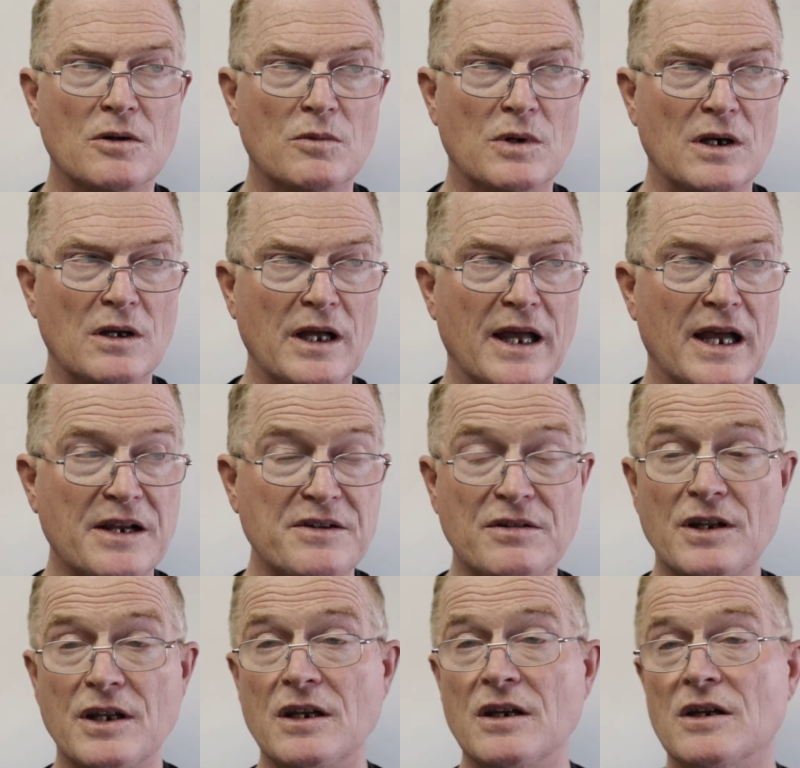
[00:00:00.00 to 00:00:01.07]
Well,
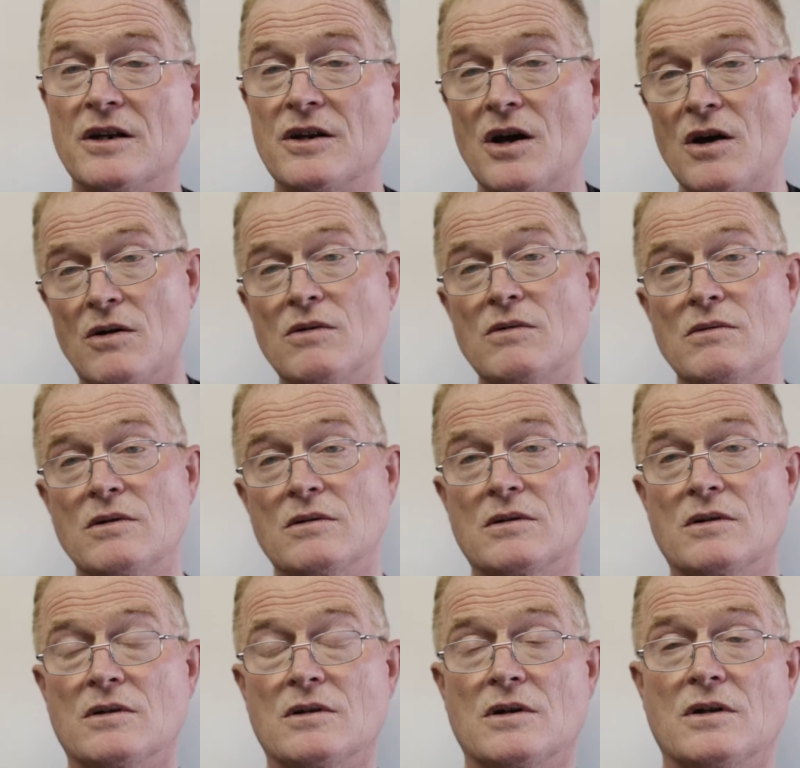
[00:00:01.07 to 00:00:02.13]
actually, no,
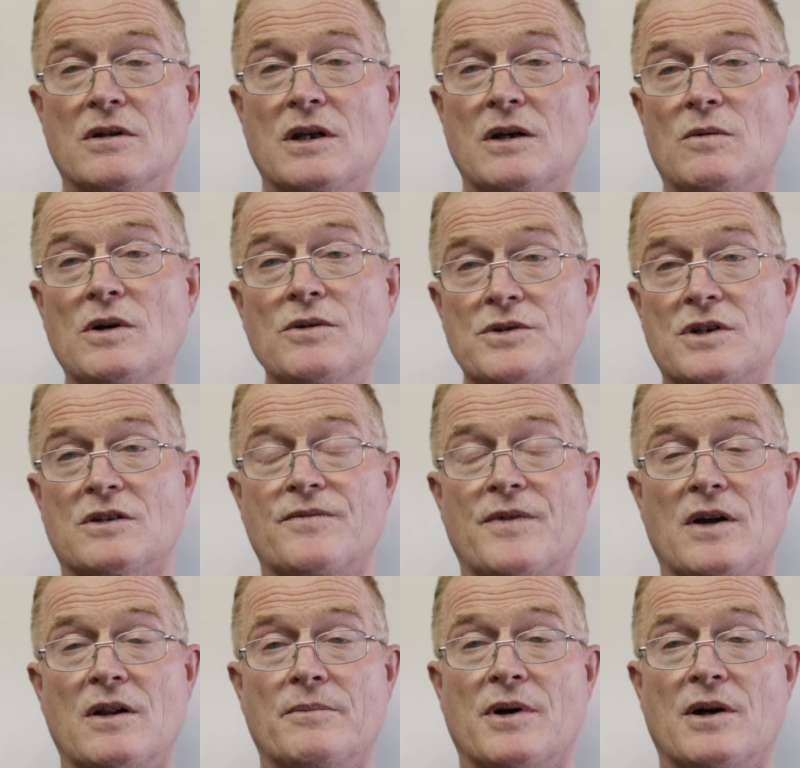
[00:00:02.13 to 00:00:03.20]
they won't just
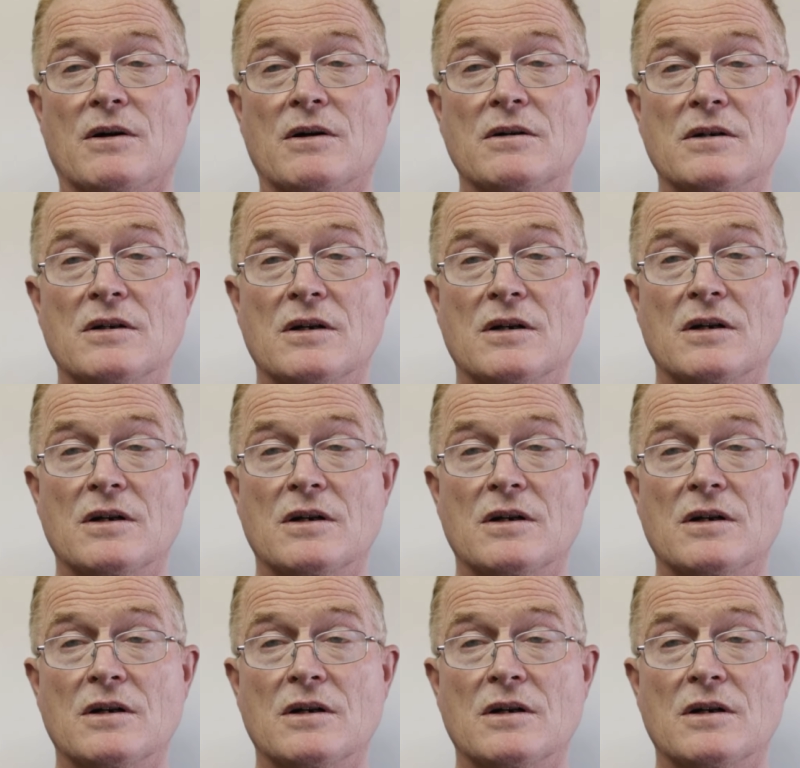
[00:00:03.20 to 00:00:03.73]
fall apart.